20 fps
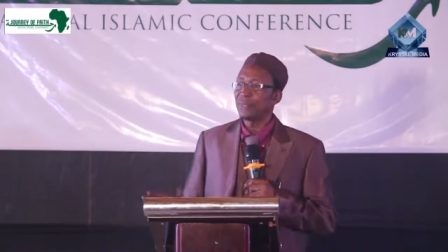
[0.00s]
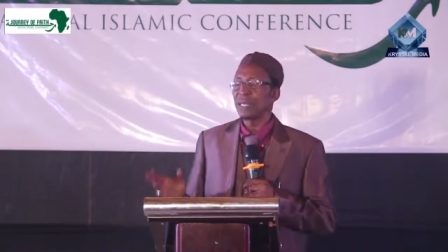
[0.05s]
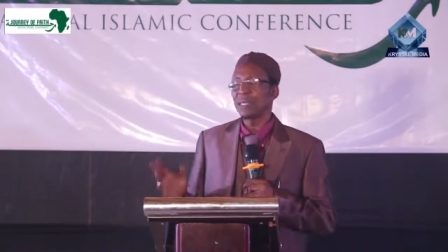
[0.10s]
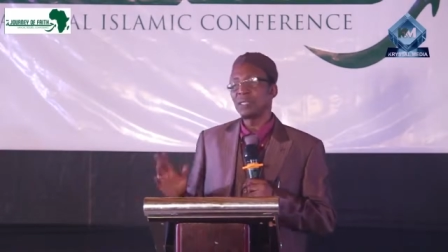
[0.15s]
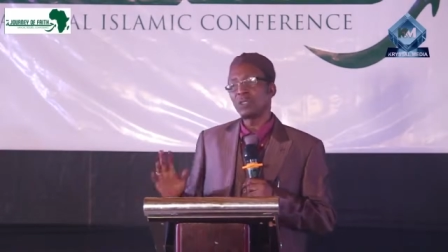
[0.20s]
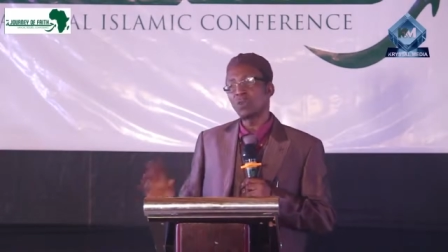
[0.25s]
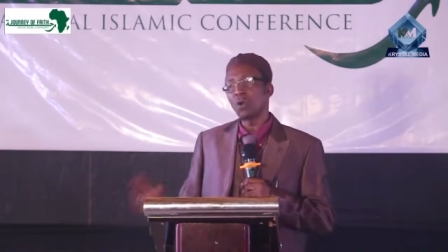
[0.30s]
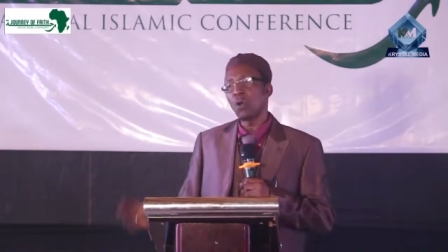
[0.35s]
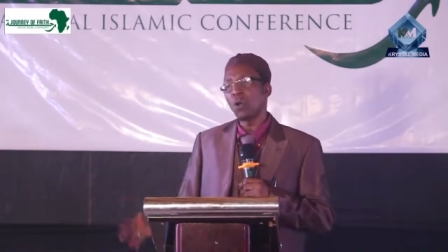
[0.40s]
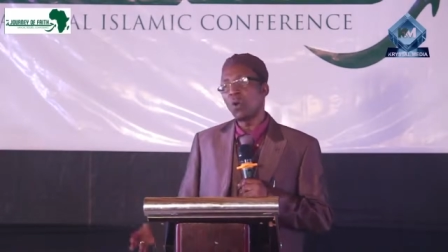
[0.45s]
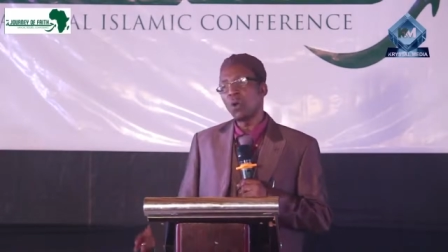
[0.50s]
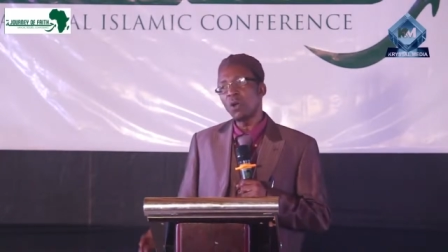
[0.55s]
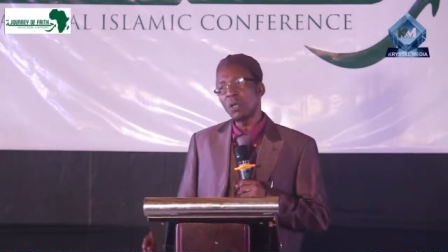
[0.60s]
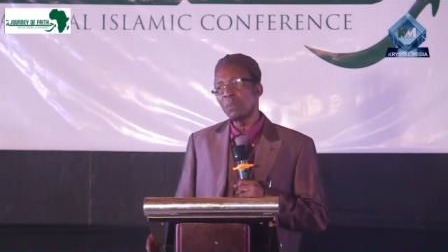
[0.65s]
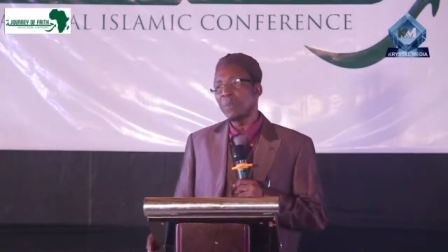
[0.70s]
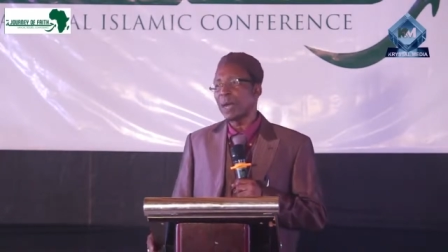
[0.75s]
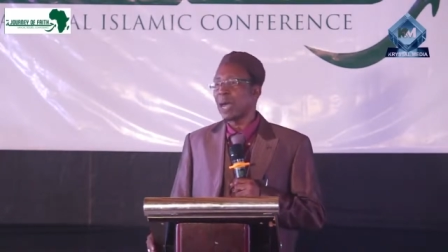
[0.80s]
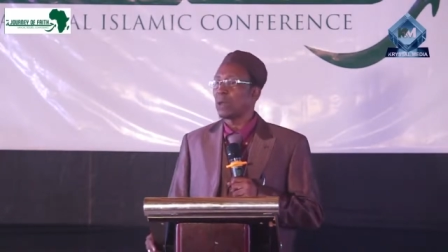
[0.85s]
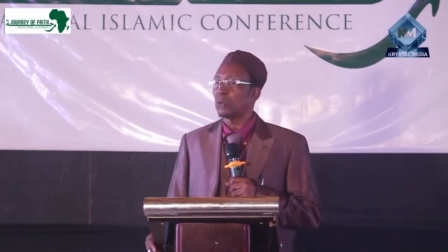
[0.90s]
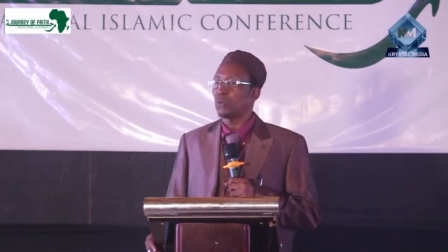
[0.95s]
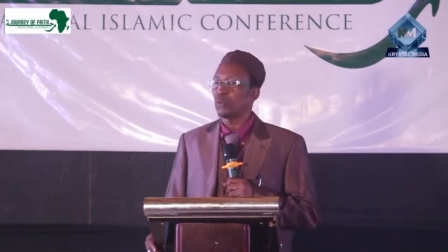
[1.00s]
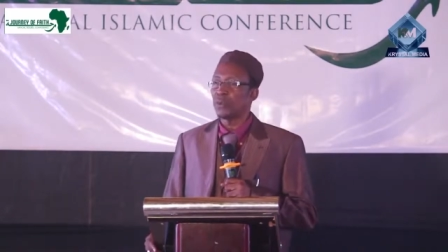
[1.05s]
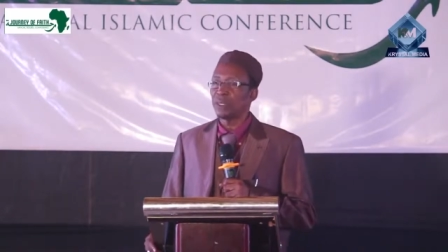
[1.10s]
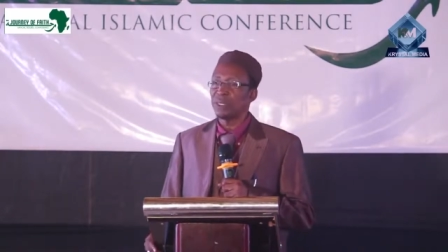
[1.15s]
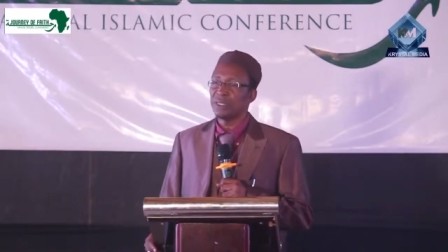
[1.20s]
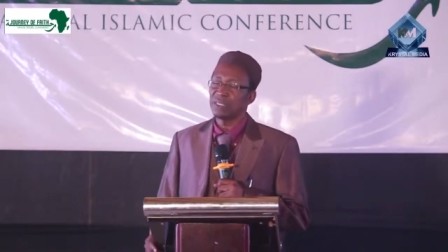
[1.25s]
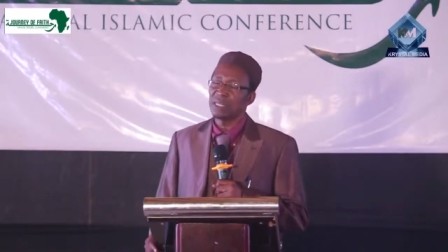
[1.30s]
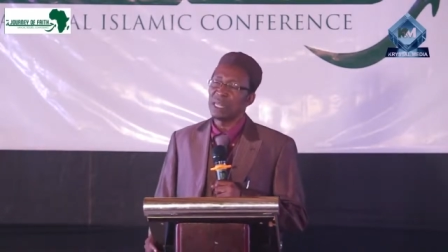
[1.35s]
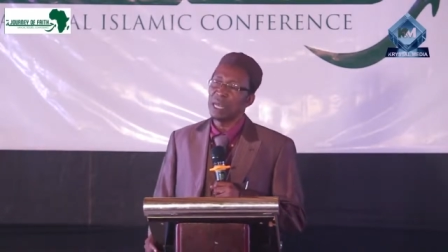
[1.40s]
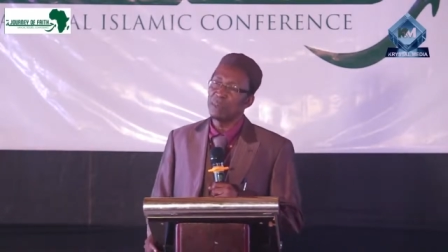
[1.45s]
That is all about what
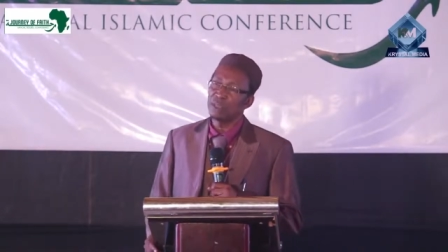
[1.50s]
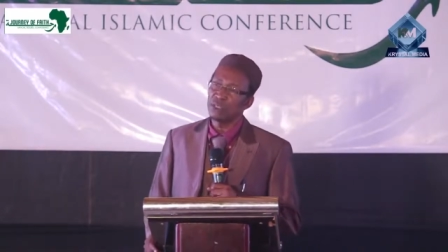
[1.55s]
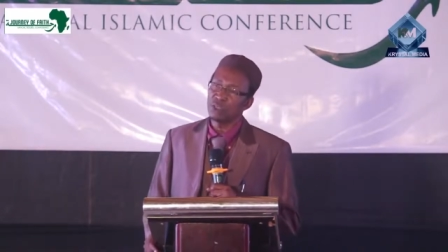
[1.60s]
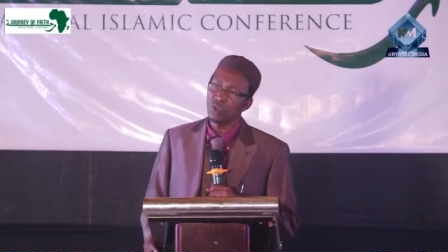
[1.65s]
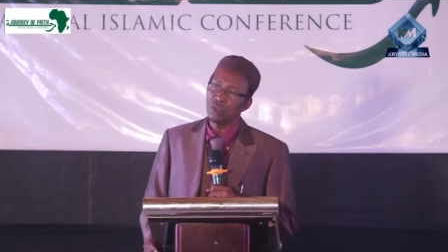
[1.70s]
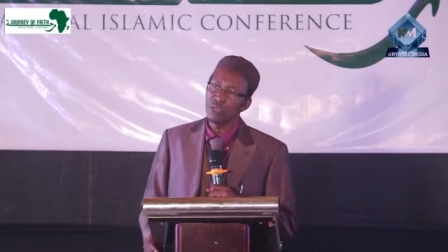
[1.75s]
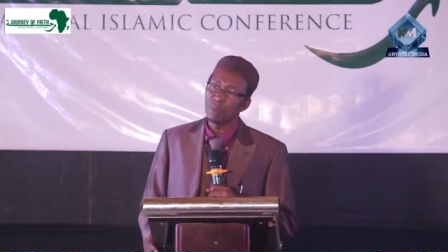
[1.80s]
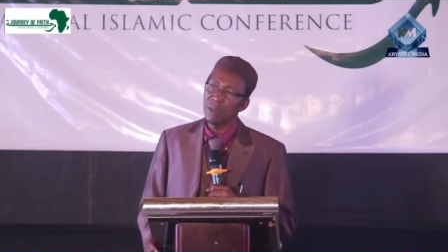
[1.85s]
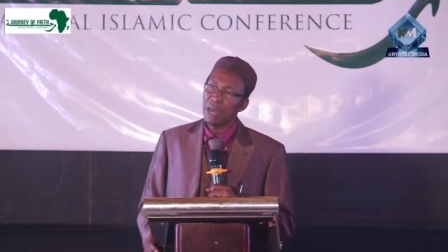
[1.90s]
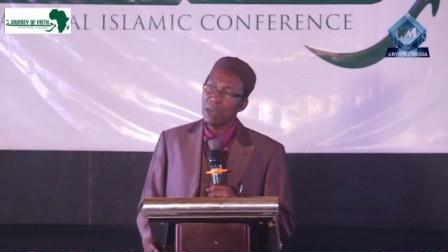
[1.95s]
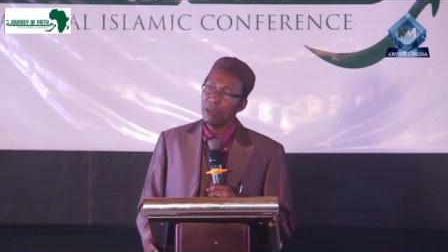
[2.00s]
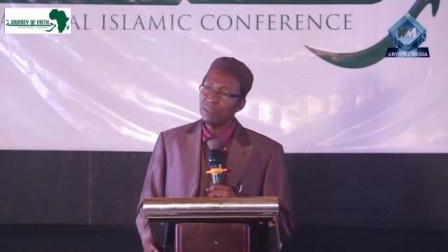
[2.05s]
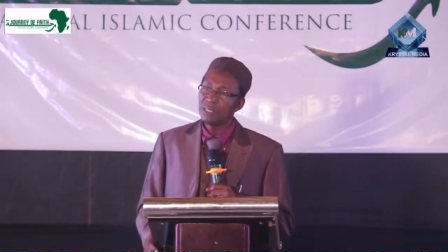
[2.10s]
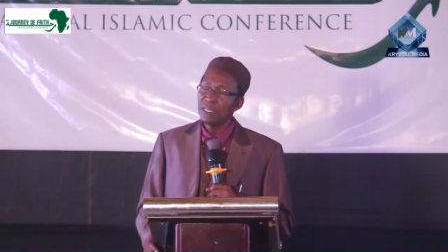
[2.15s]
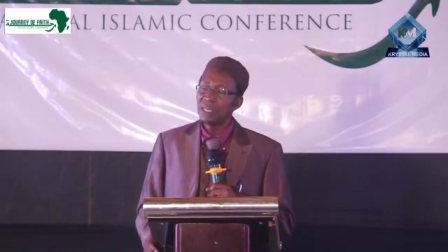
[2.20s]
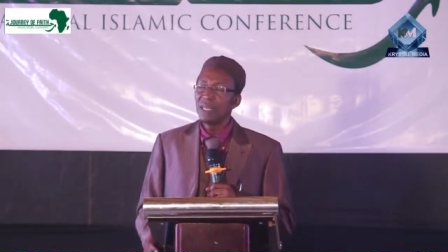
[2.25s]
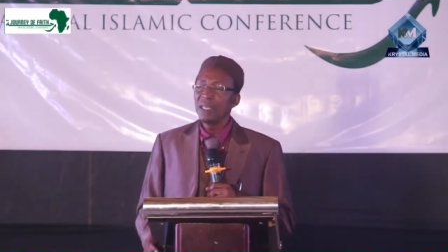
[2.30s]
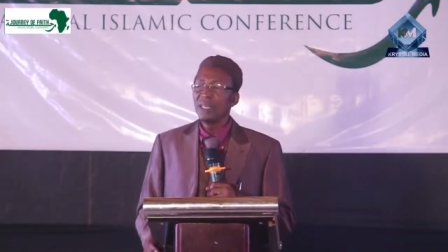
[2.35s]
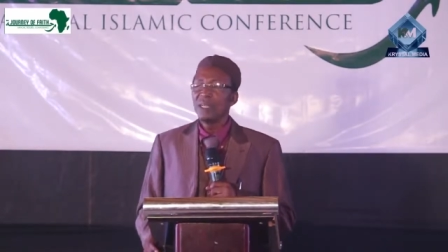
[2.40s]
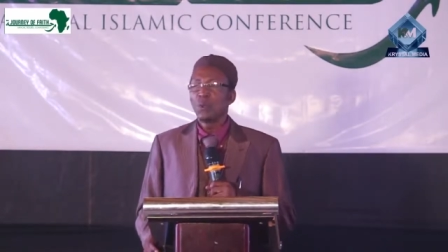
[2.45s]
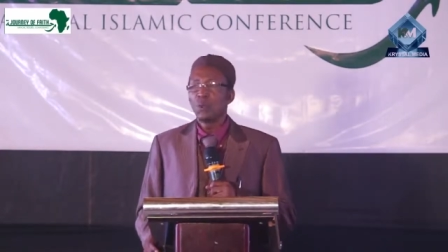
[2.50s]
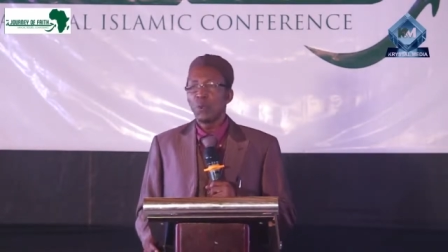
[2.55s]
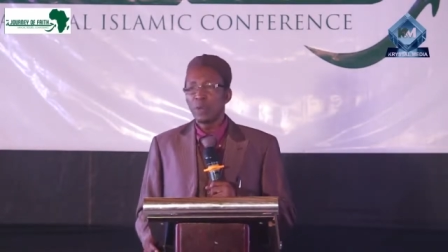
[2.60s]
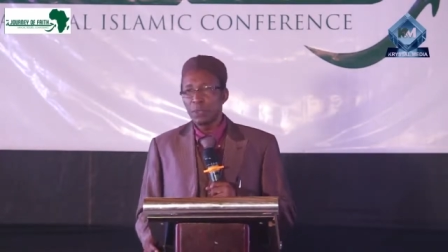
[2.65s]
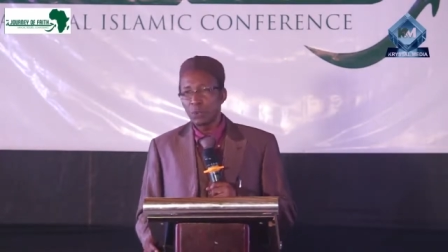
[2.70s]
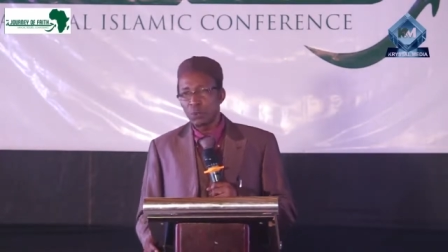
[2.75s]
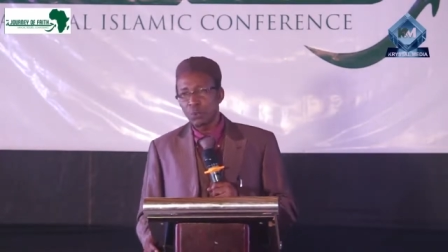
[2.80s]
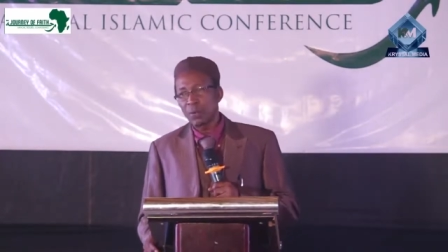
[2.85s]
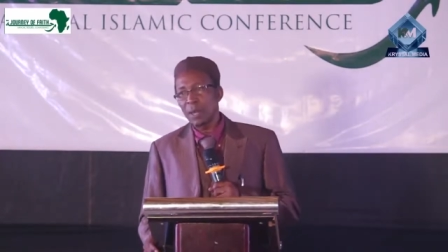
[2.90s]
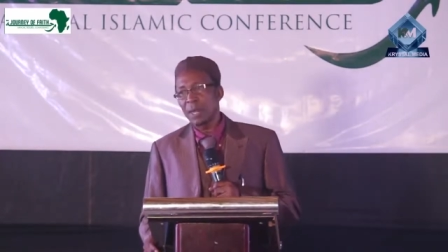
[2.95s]
Islam is all about,
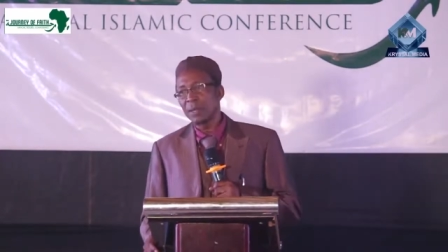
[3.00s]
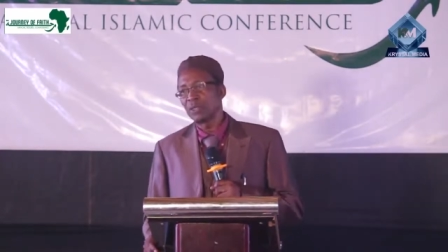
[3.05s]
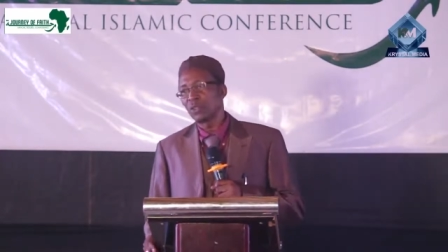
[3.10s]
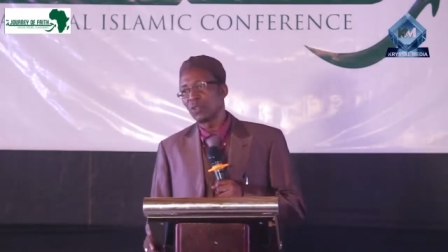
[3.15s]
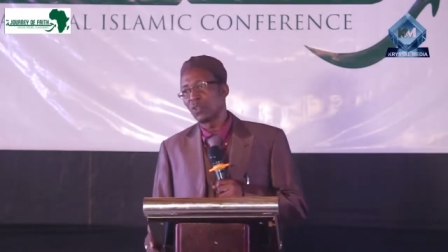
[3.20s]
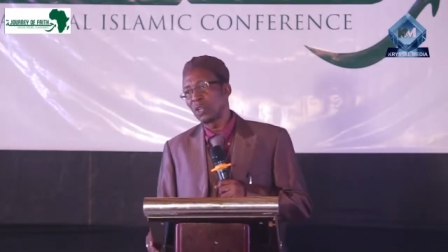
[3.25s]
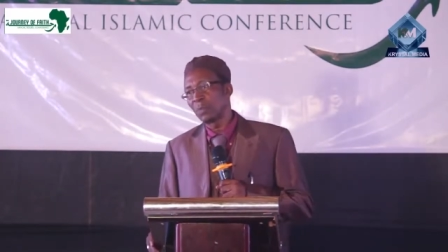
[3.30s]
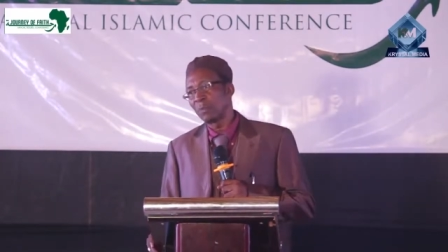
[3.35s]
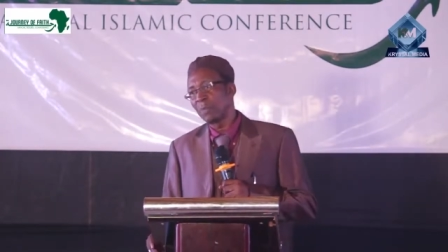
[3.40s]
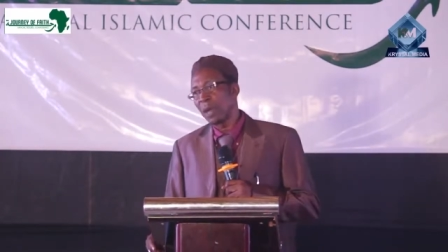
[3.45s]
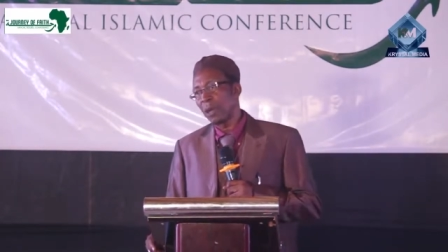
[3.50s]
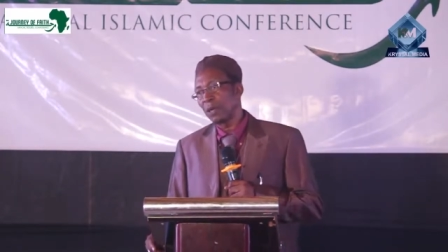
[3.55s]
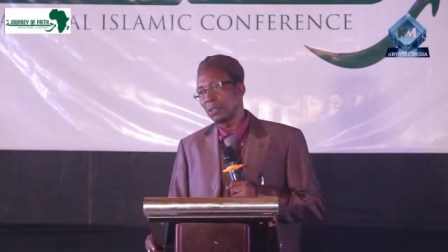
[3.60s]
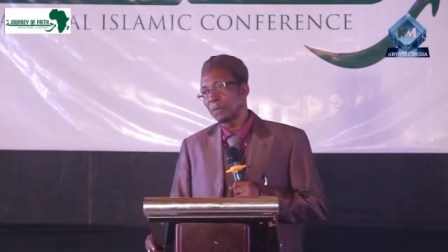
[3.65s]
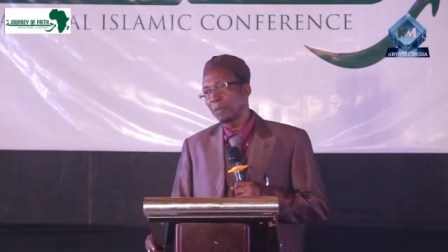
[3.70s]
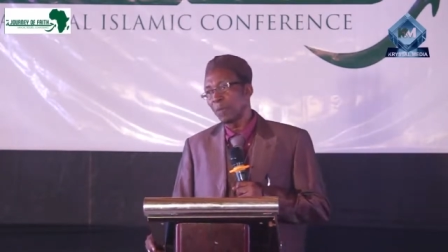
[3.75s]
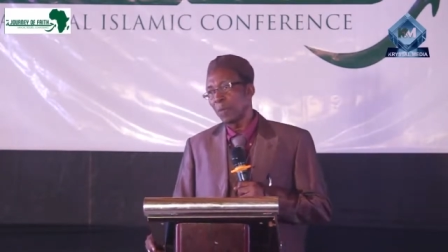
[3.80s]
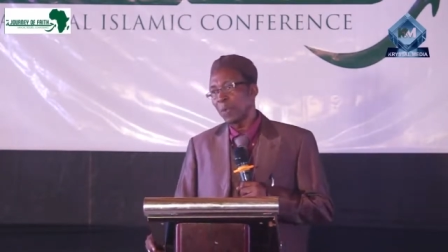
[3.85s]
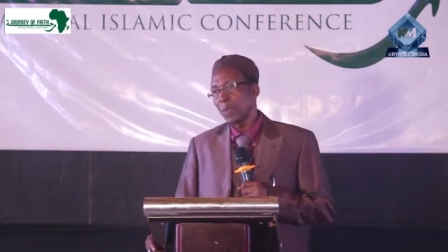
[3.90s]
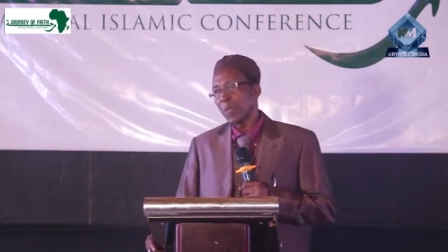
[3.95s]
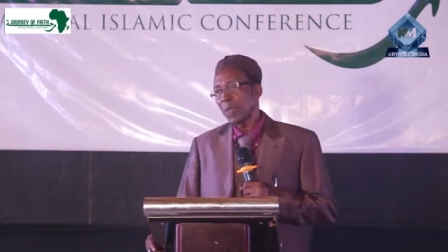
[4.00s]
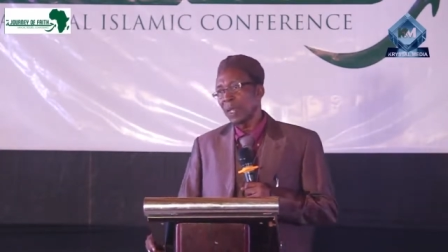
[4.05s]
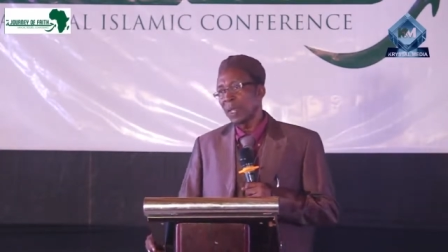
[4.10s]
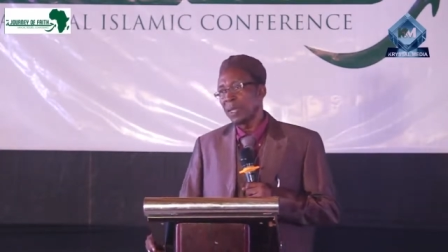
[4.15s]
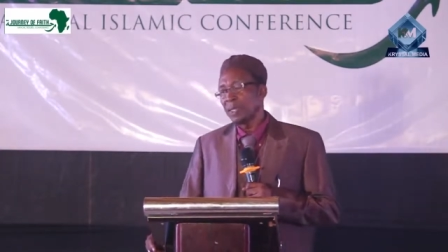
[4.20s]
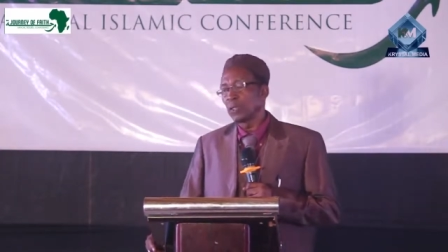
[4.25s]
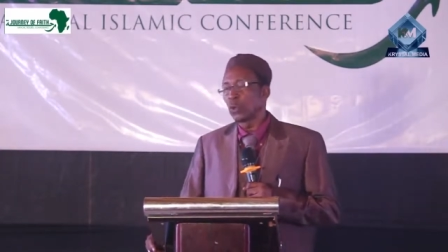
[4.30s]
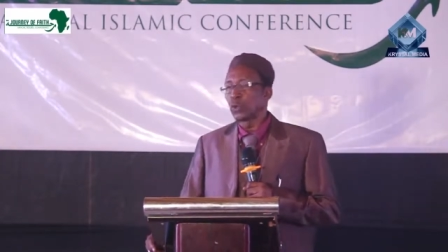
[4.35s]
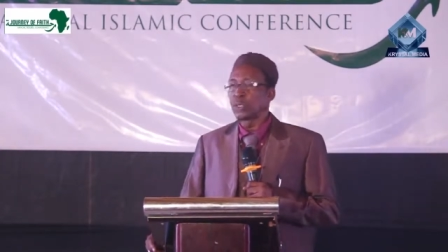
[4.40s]
what the Quran is all about. It's